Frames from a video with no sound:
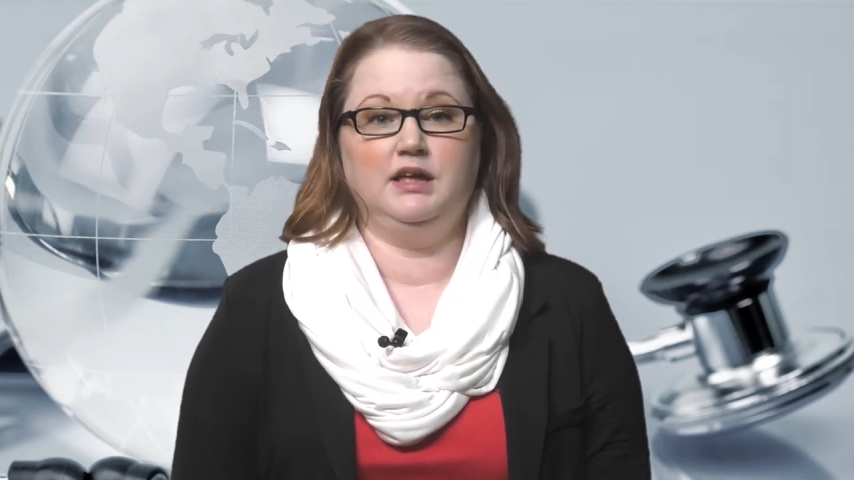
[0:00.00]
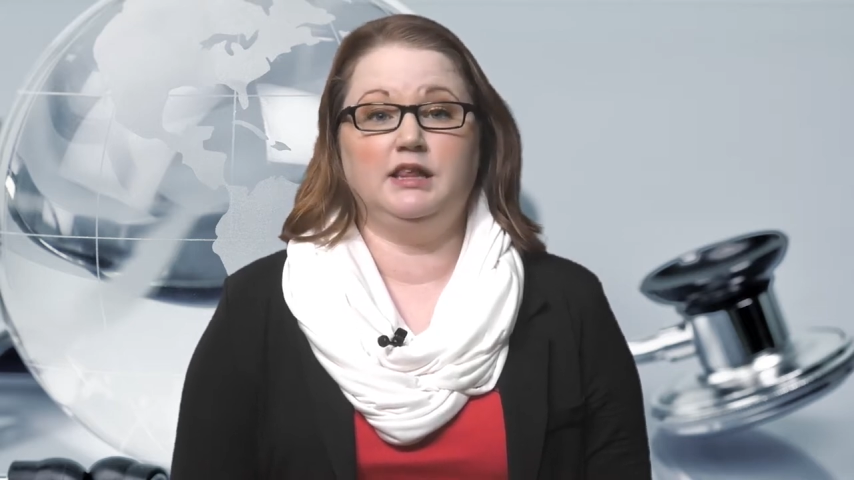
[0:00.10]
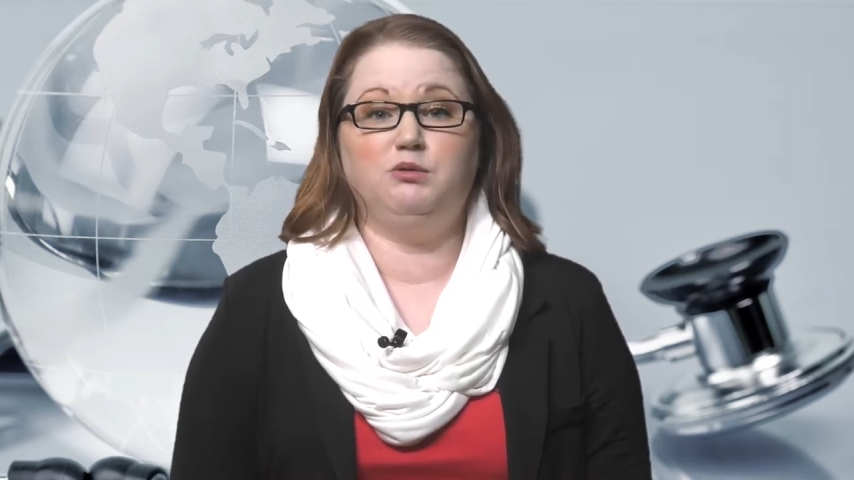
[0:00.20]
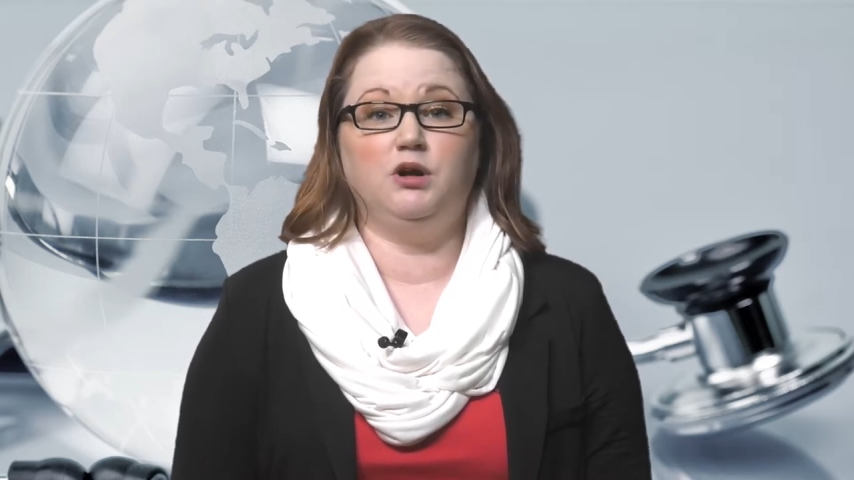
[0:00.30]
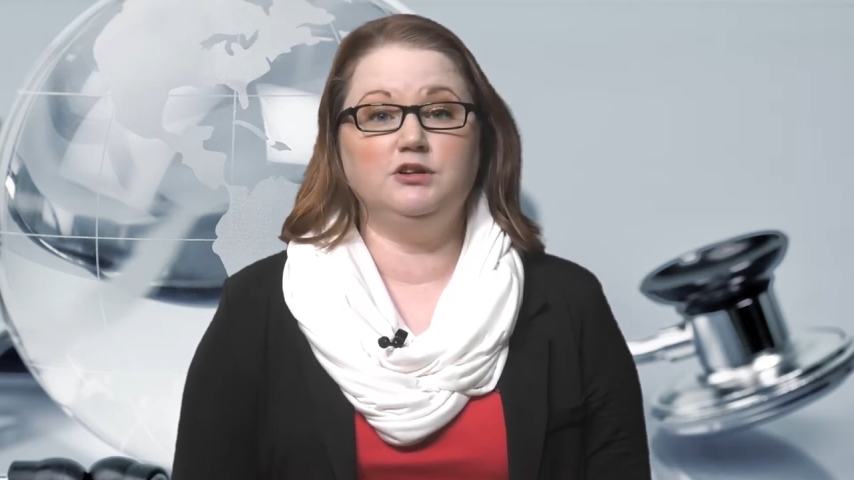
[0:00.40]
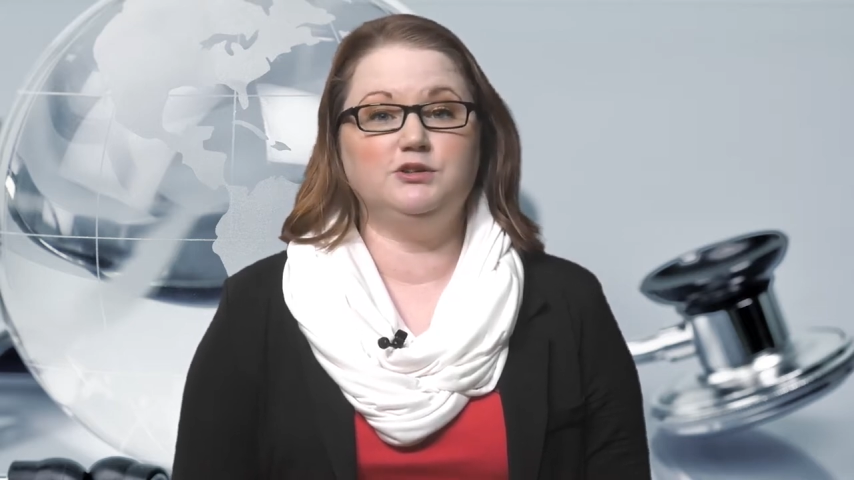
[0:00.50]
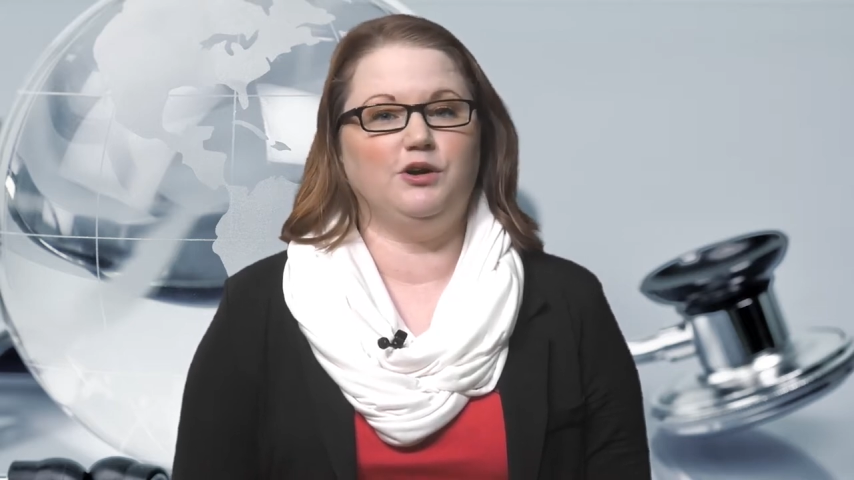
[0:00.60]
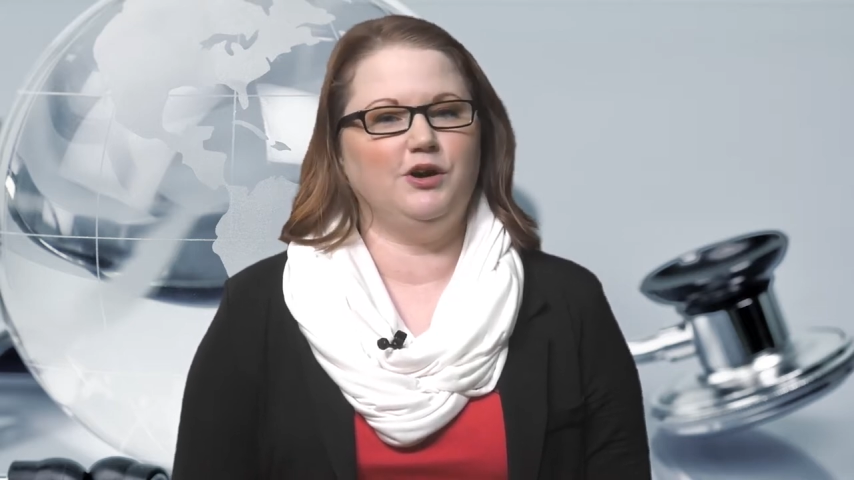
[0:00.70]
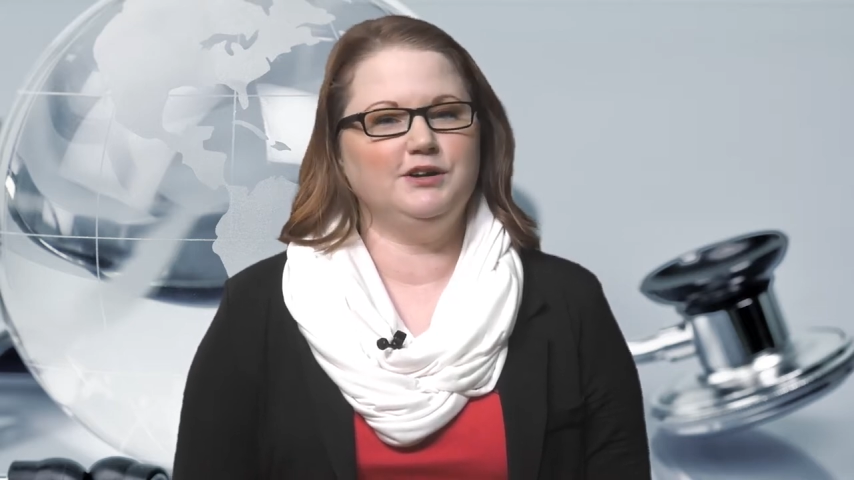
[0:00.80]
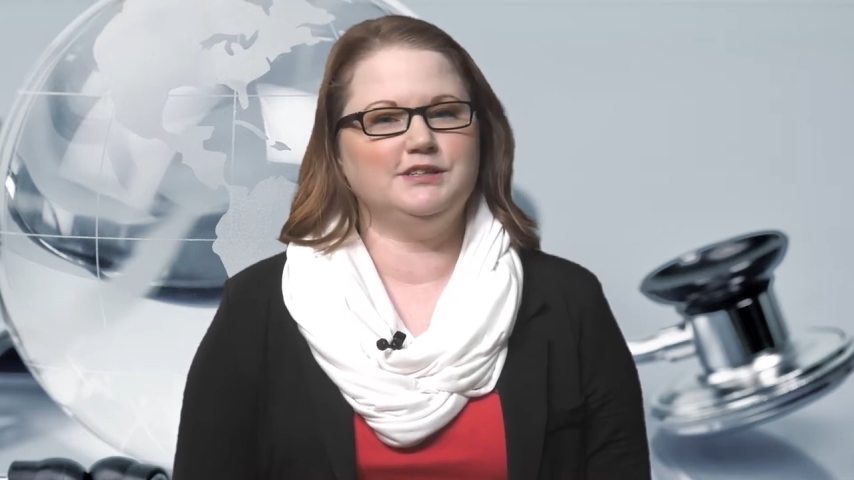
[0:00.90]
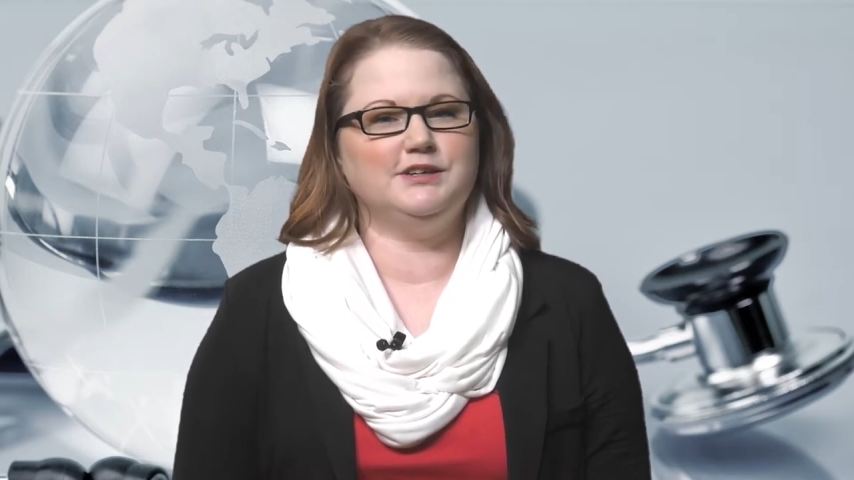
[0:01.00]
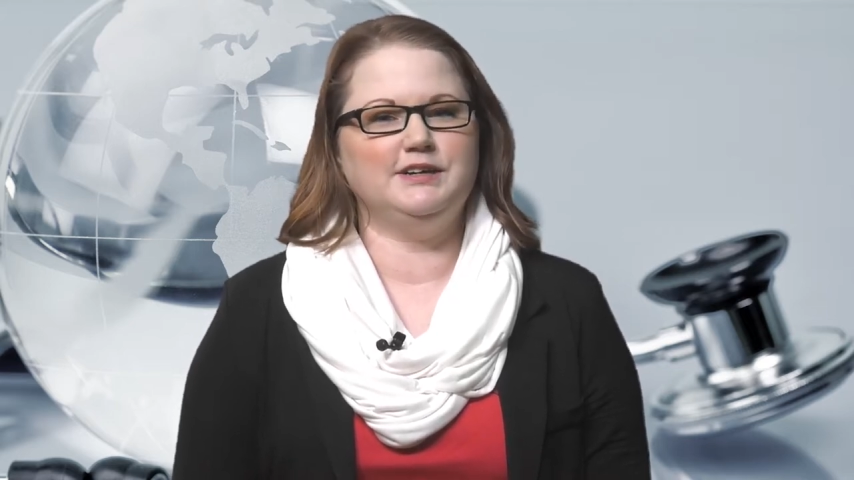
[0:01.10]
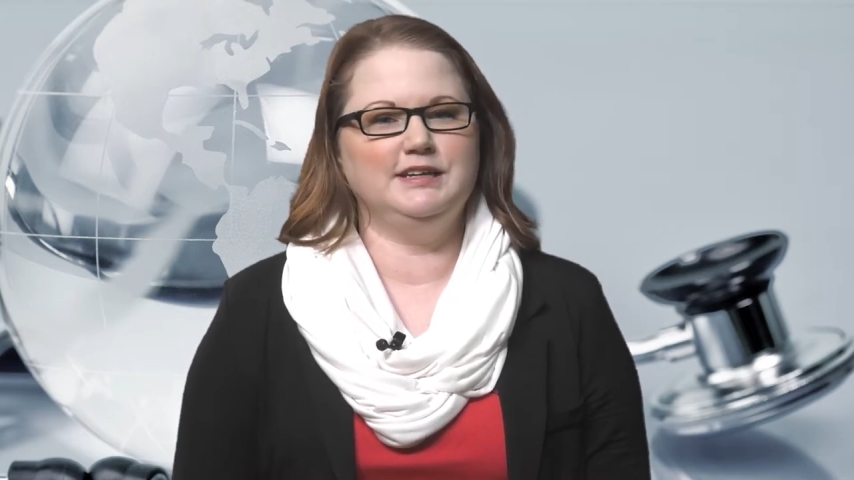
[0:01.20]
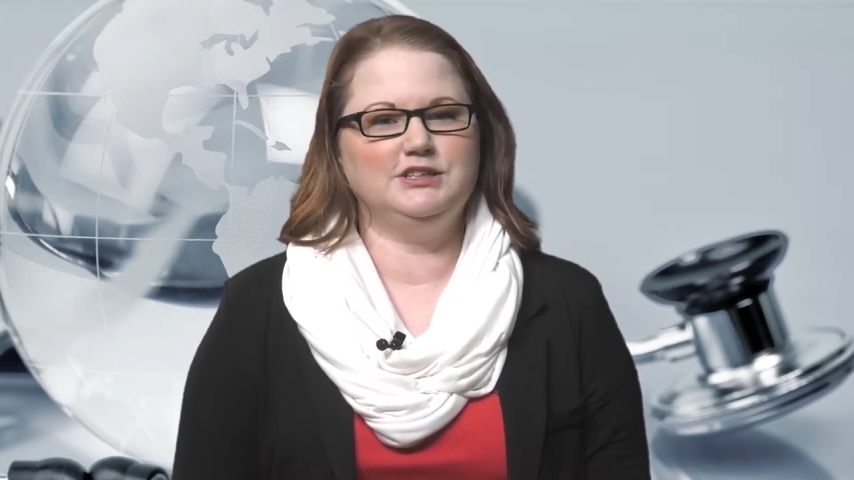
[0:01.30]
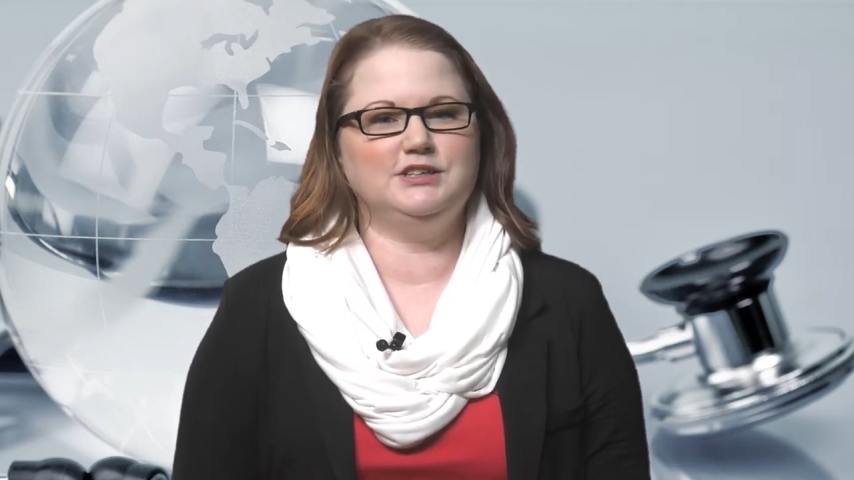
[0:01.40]
They will also harness their
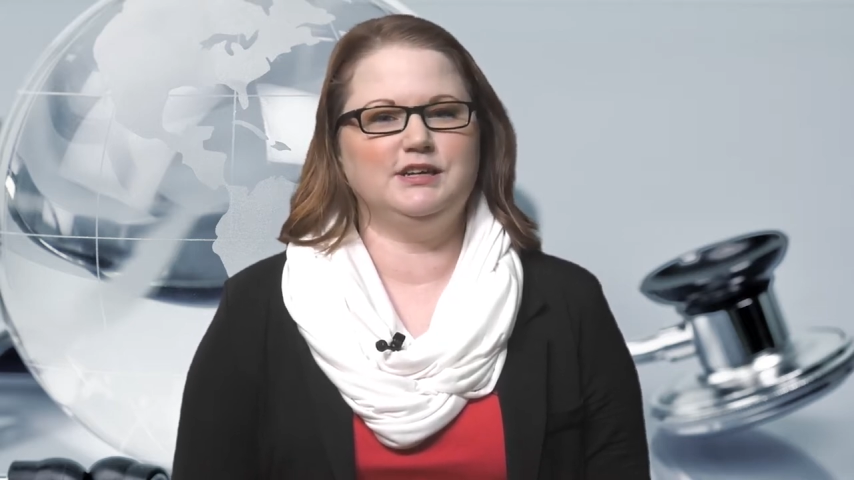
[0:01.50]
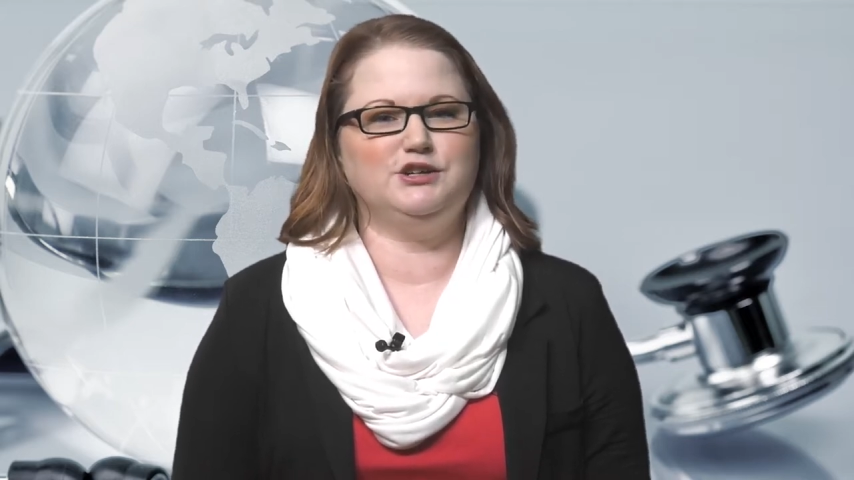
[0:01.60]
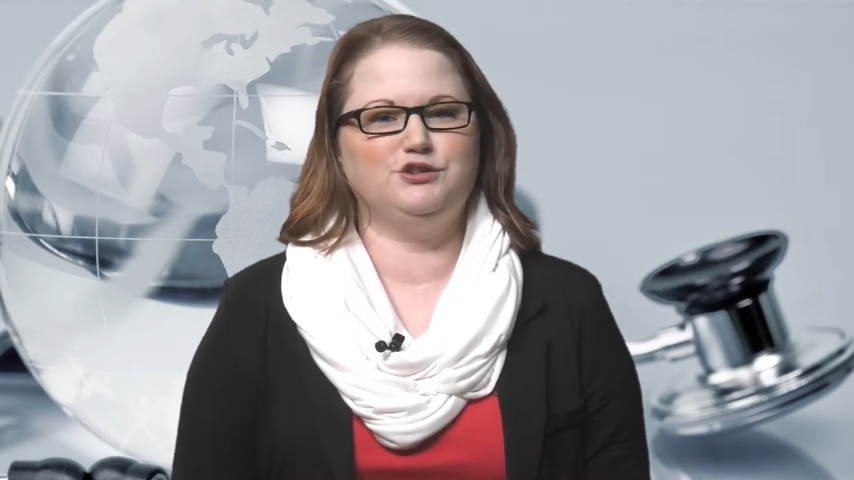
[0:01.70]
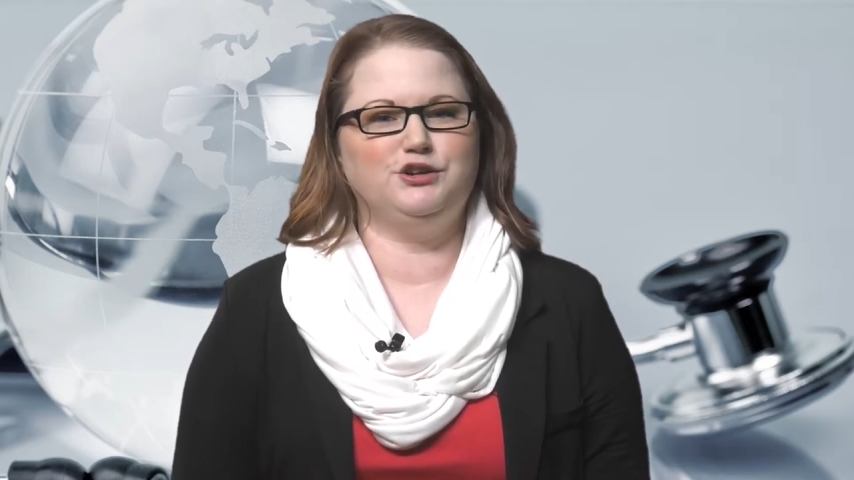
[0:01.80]
intellectual